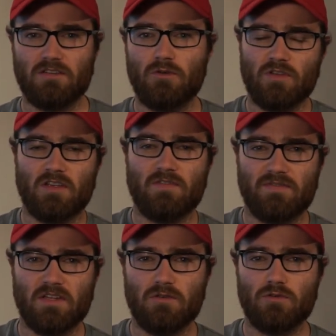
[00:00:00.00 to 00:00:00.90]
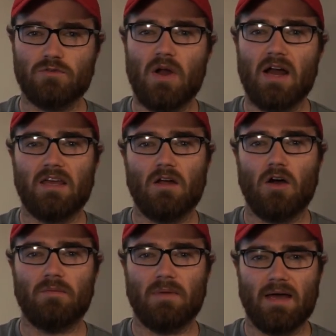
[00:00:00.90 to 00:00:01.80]
tooth and the 15 tooth sprocket
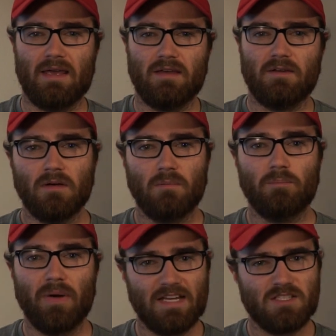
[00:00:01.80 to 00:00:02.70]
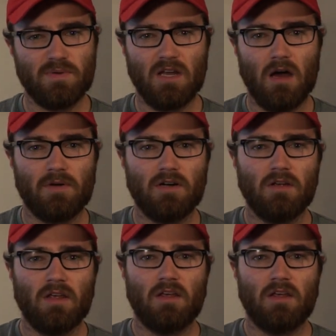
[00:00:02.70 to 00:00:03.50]
on my bike speedometer.